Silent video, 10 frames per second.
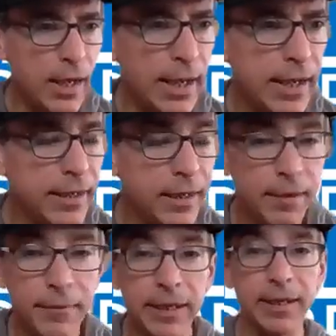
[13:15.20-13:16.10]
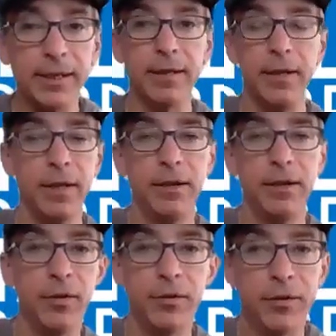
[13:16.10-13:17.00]
And I mean, again,
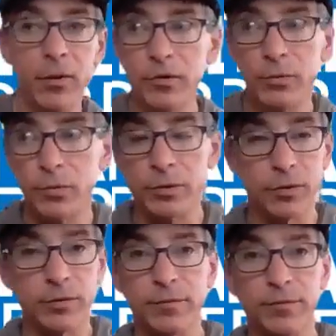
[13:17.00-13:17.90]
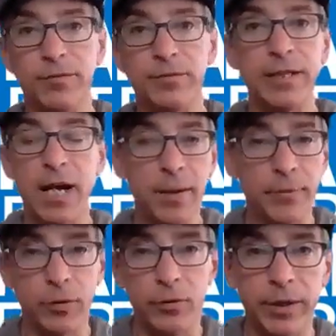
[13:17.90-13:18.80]
those were
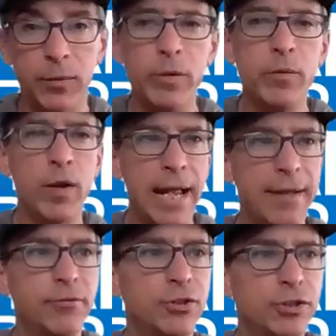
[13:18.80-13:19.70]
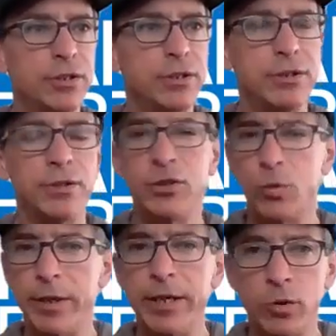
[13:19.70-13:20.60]
phenomenal. And we were averaging
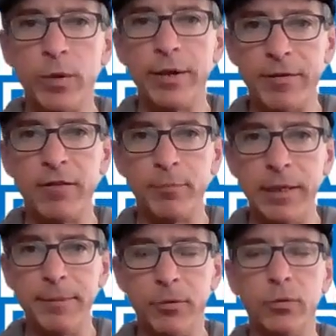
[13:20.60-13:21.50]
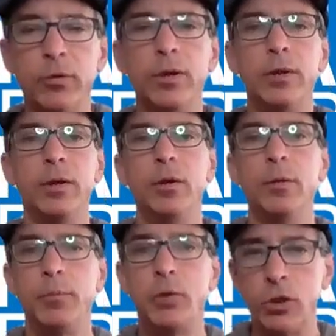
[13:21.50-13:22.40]
20, 25 people
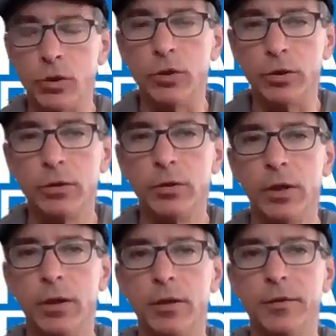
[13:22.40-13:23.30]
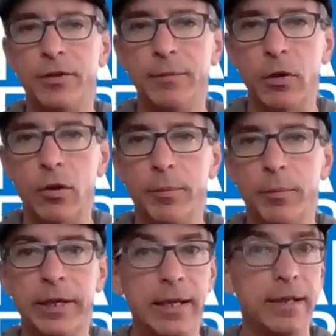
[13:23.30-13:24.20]
per seminar.
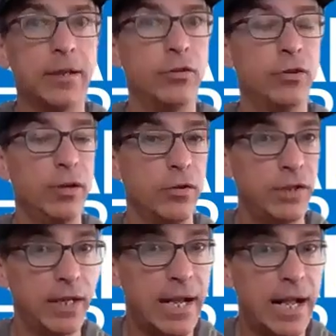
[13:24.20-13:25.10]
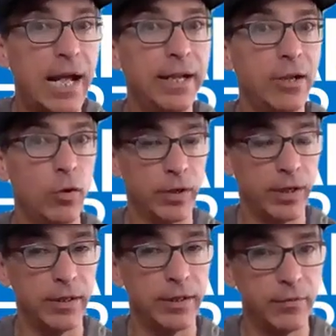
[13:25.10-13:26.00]
But again, those had a high
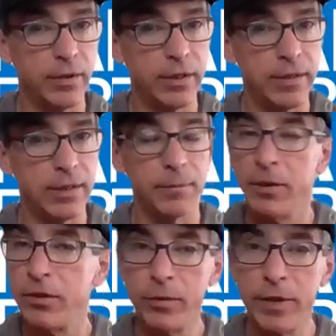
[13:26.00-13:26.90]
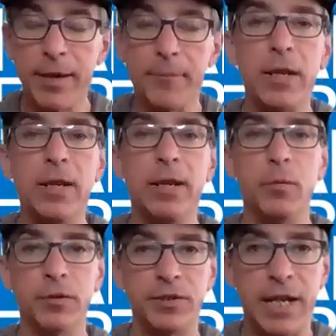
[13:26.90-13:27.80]
overhead. They really did, but it's okay.
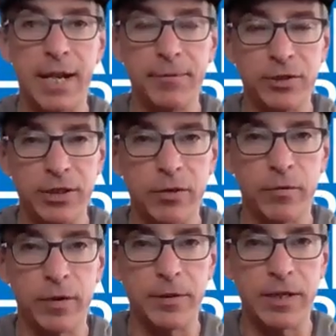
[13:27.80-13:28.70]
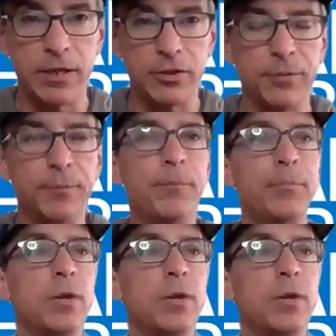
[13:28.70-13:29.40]
We're establishing our reputation.